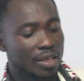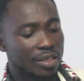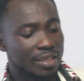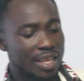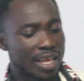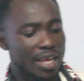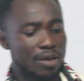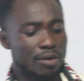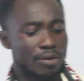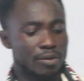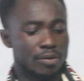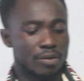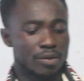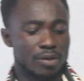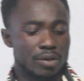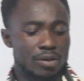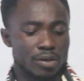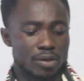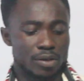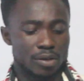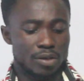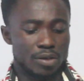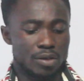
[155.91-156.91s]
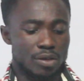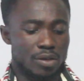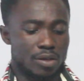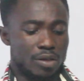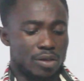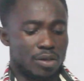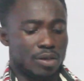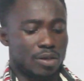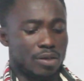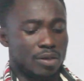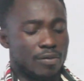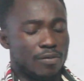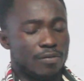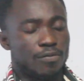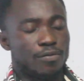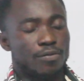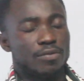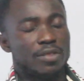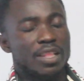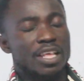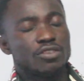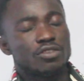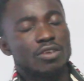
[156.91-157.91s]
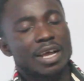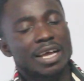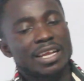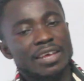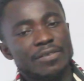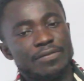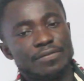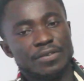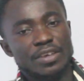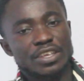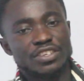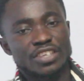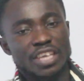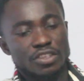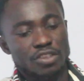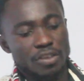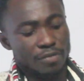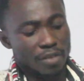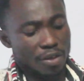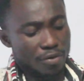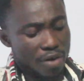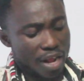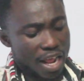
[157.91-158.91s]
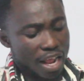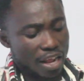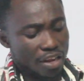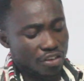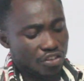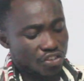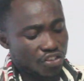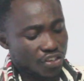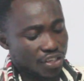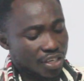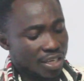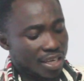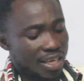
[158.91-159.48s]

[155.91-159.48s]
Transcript: Now, let's look at the features of the range.